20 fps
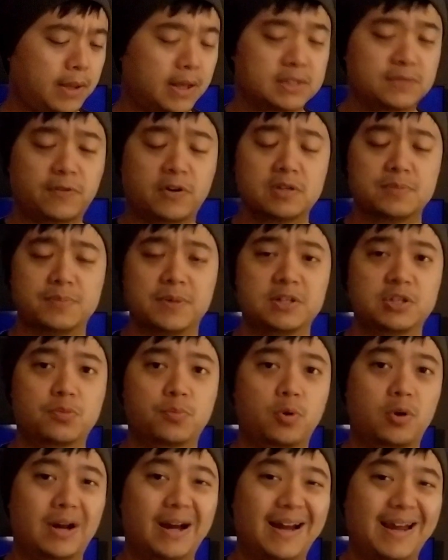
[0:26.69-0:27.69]
As far as Metro
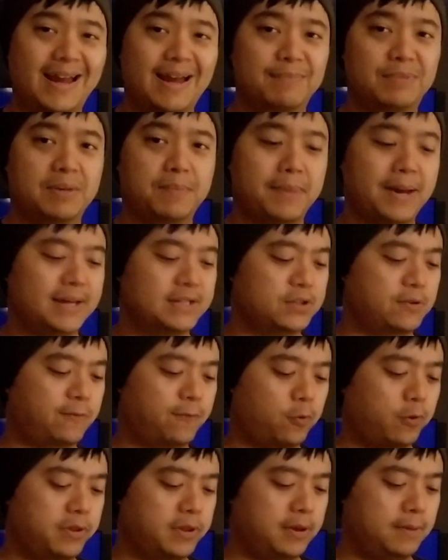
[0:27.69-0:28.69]
Board, I am an ambassador
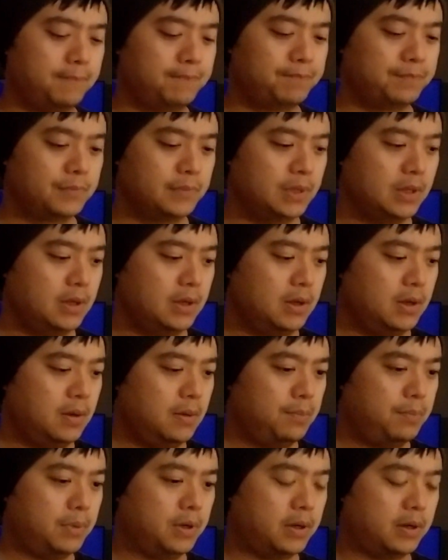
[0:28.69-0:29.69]
for them.
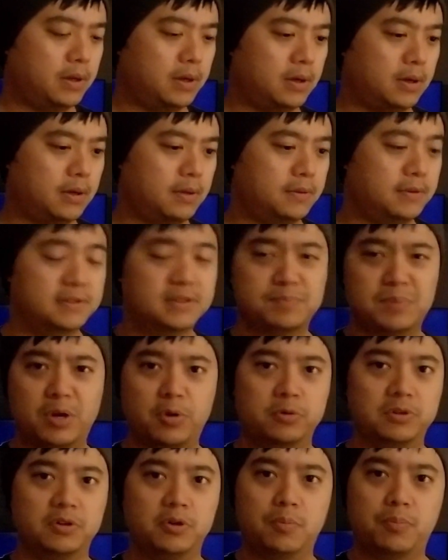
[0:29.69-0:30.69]
But this is my
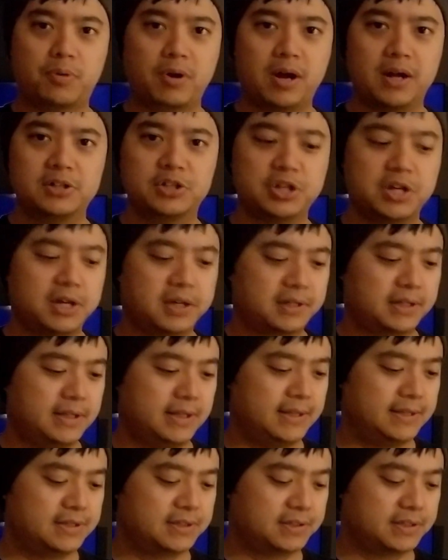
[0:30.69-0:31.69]
own little
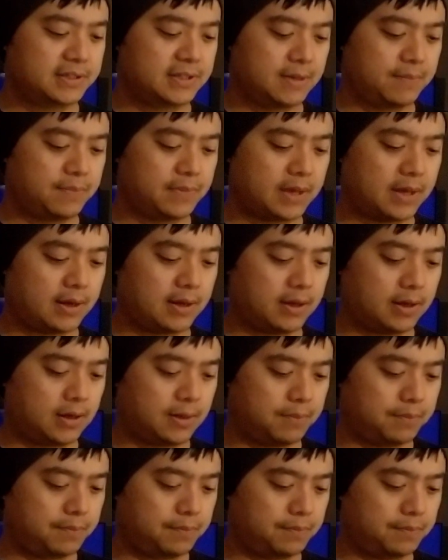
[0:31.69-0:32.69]
project. It's just something that
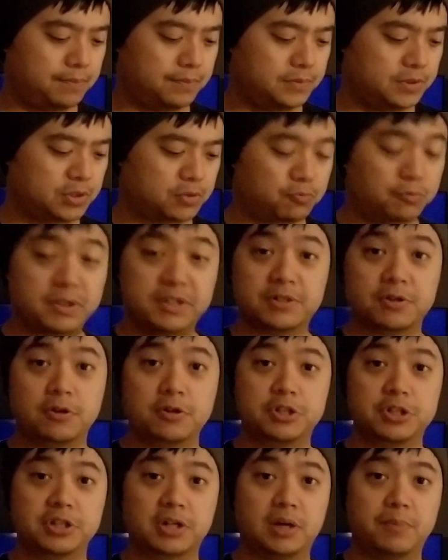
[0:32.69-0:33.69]
I'm just
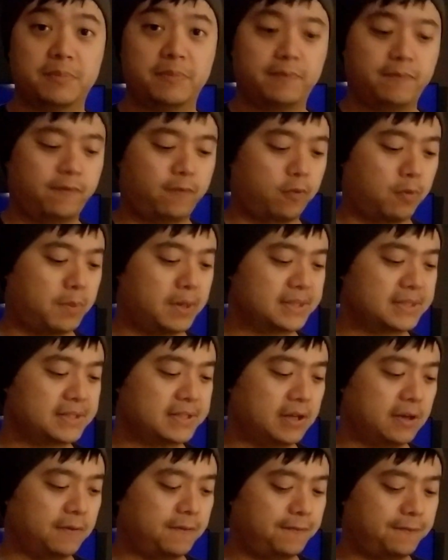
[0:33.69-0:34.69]
researching them for
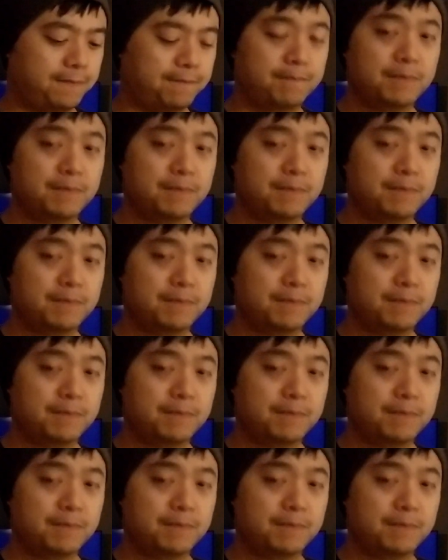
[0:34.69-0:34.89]
myself.